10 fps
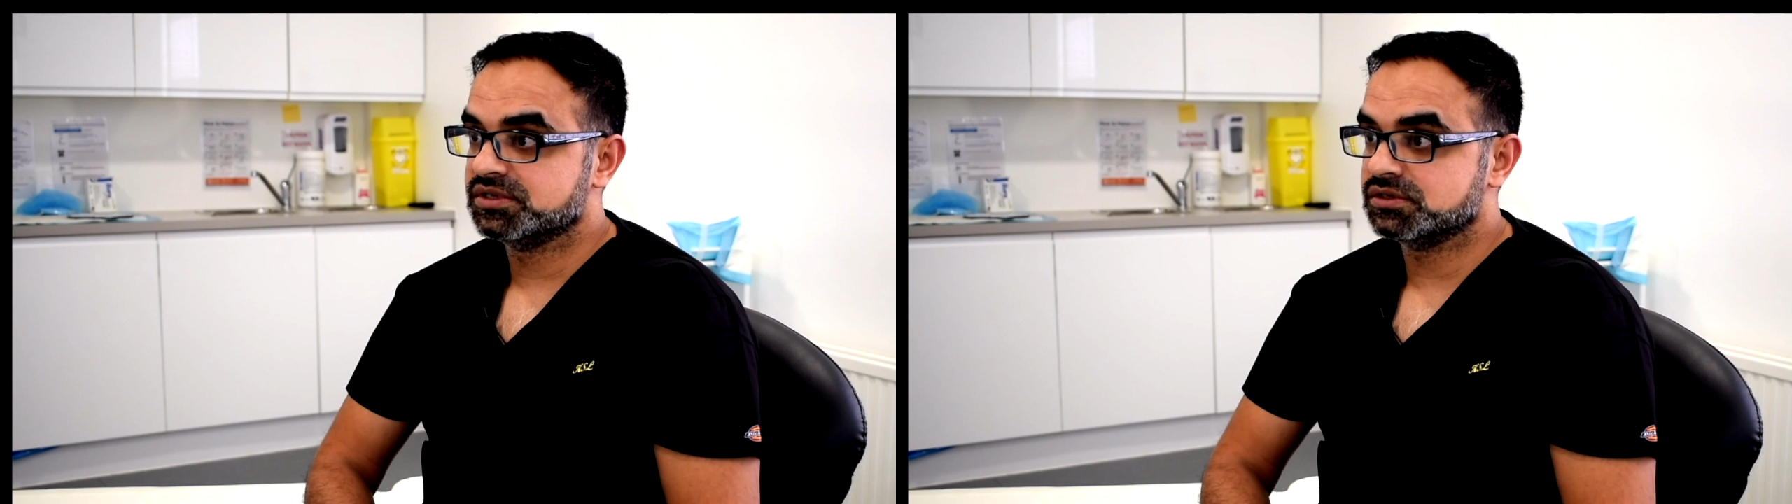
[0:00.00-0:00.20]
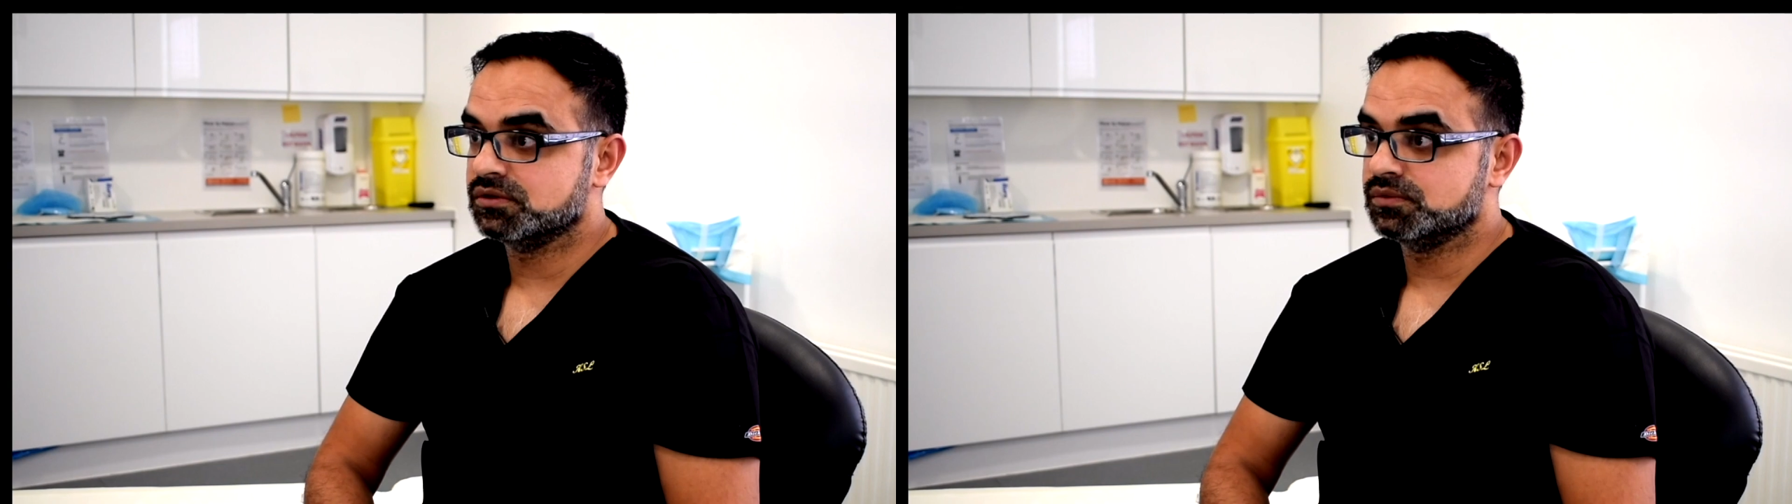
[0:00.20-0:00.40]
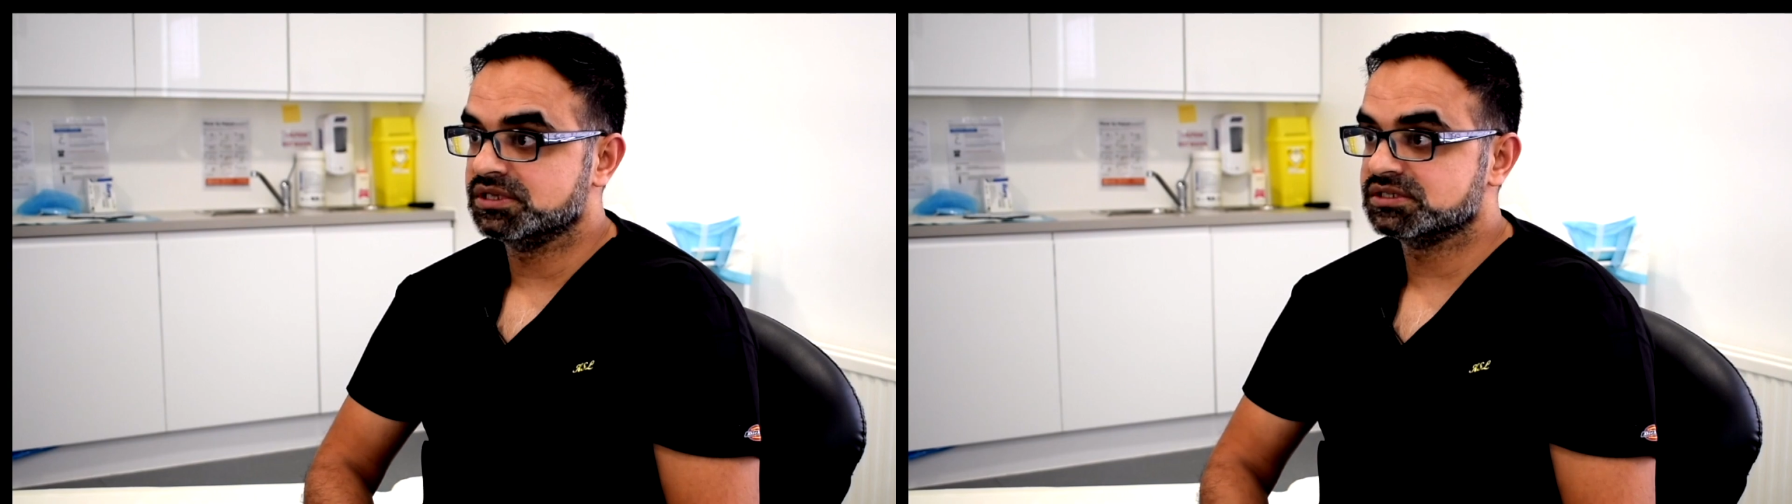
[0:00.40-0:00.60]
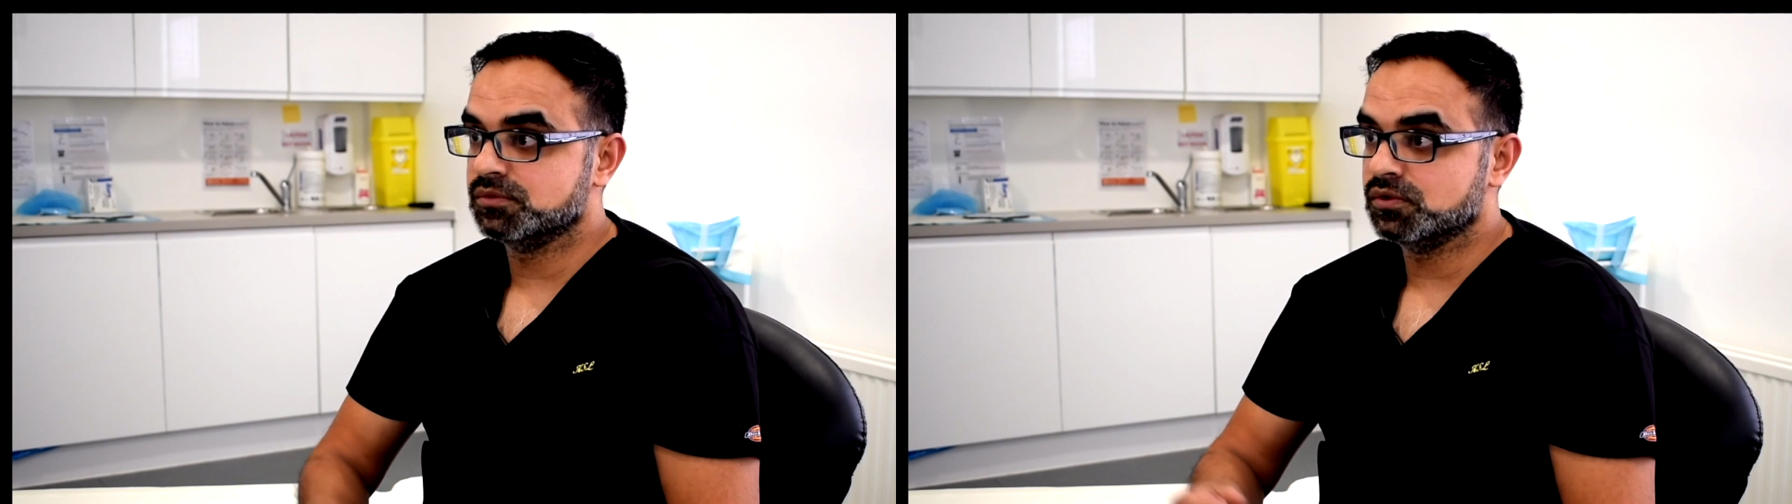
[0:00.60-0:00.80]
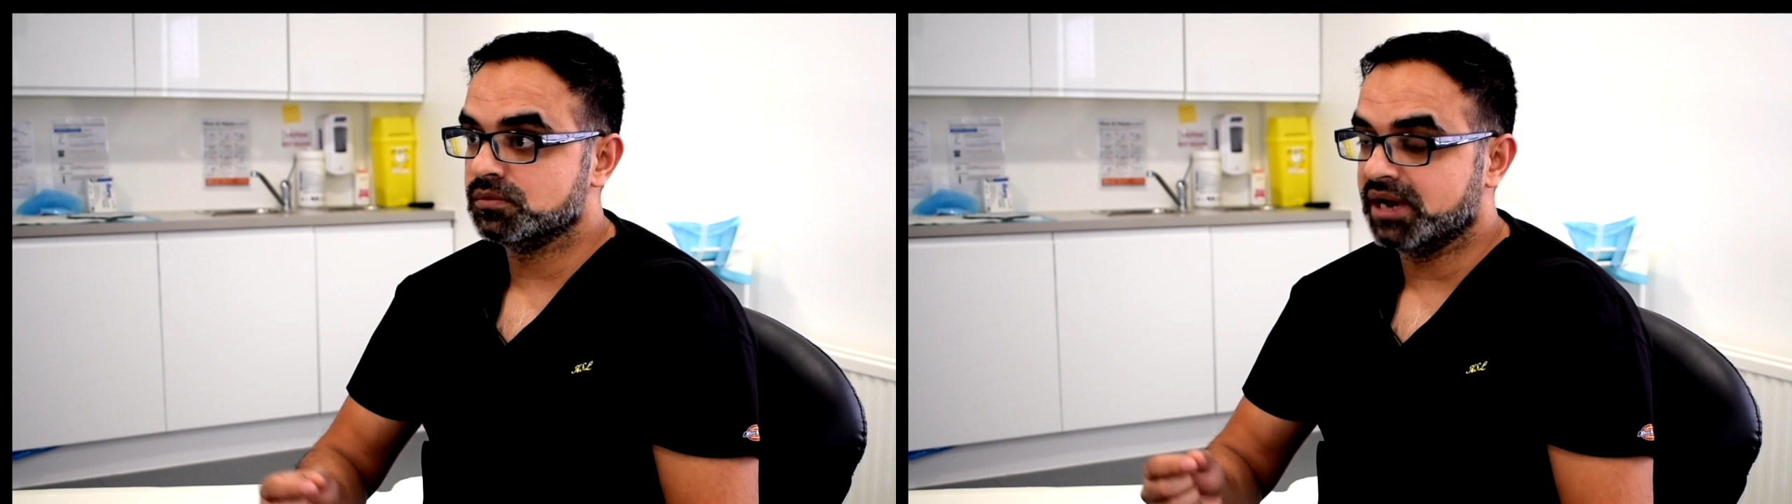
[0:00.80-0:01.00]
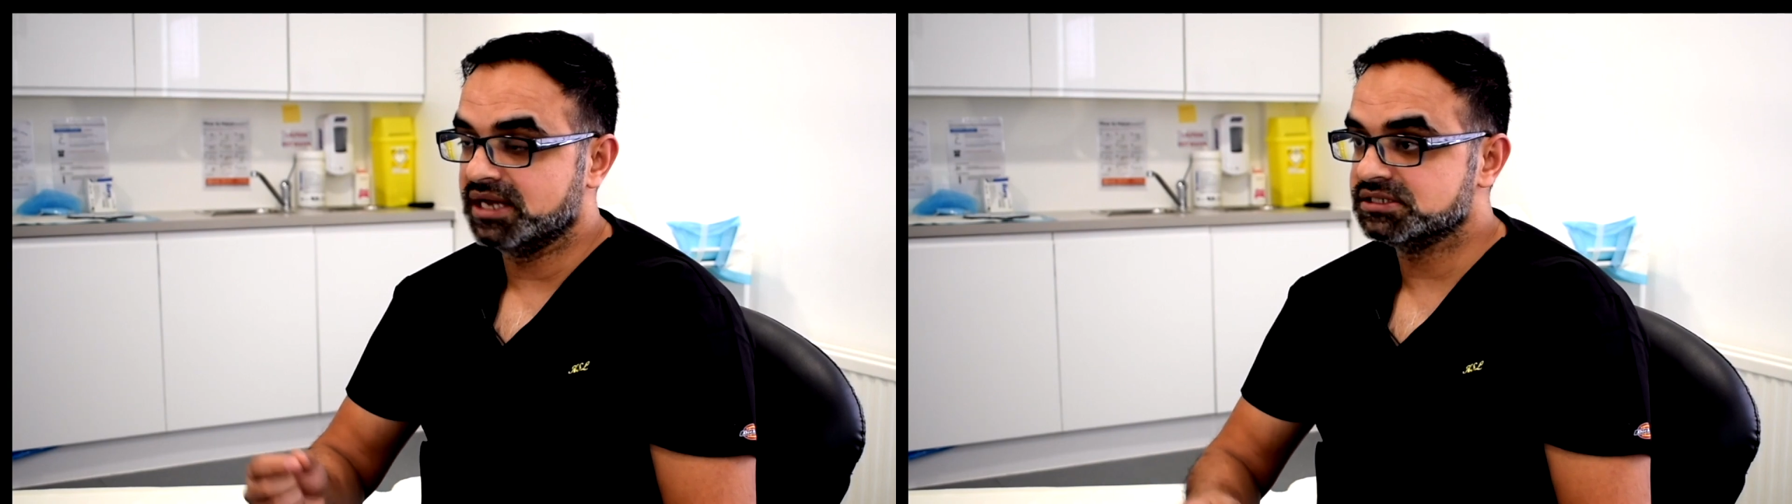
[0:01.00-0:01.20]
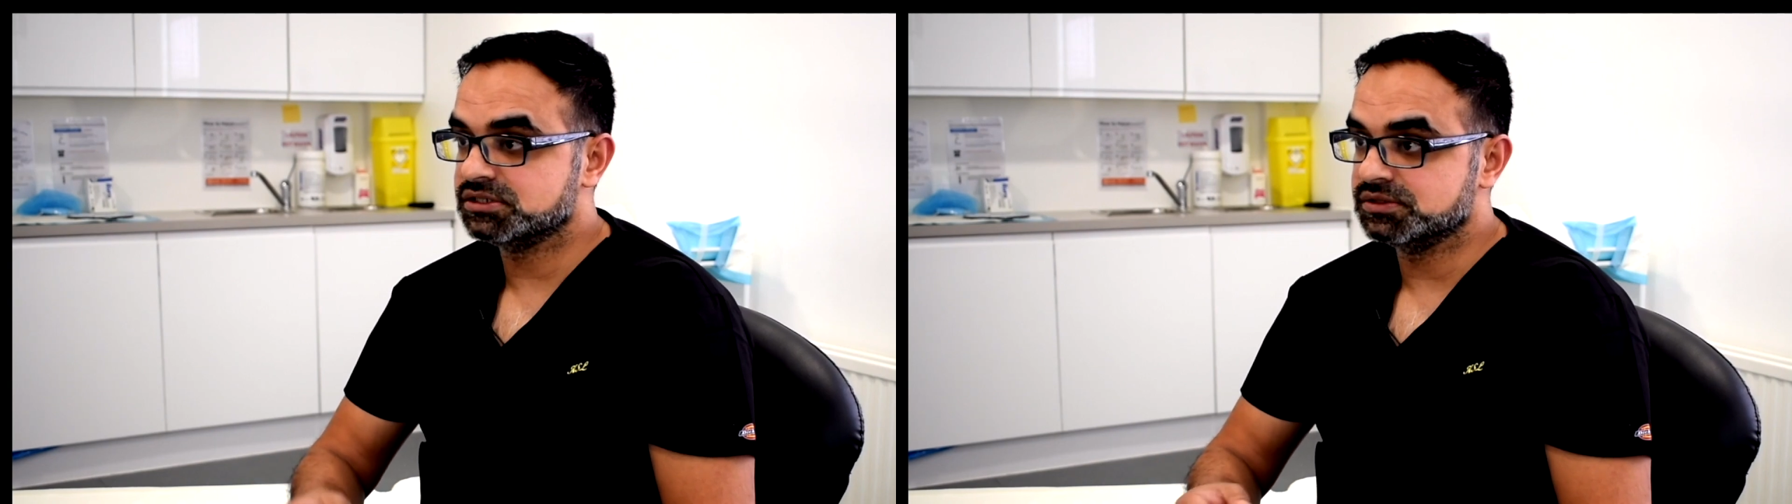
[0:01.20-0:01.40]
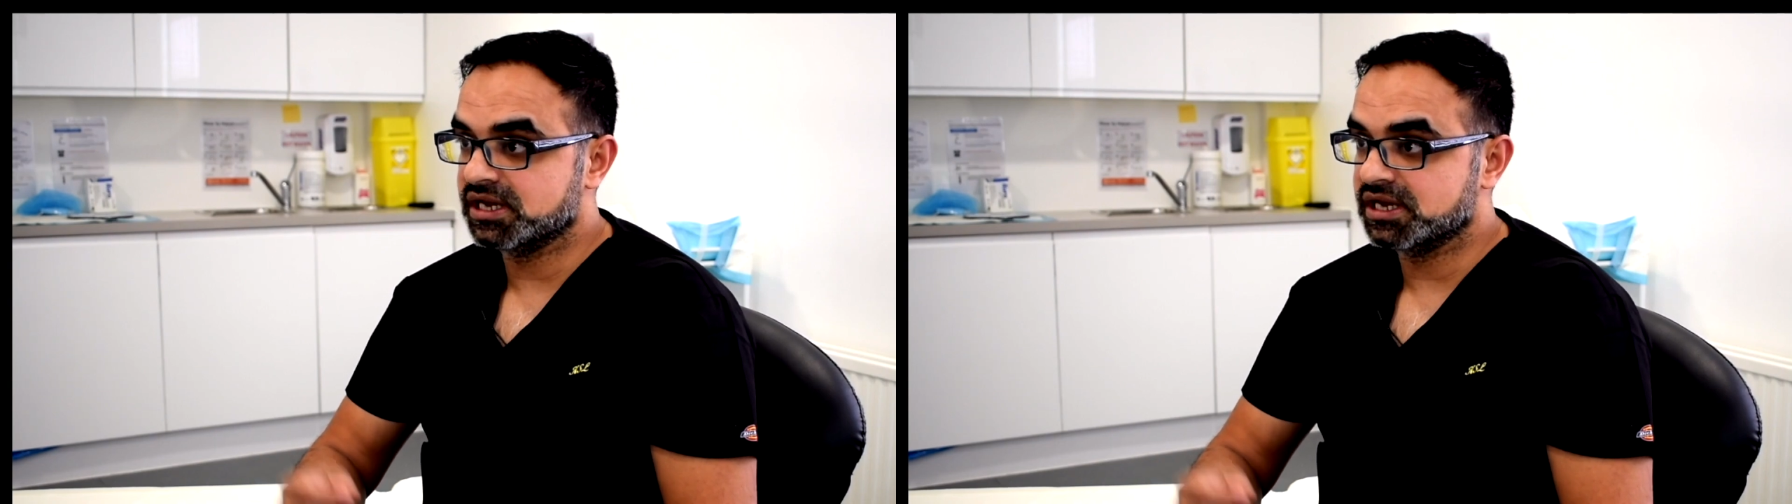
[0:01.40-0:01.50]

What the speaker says: So with a small punch,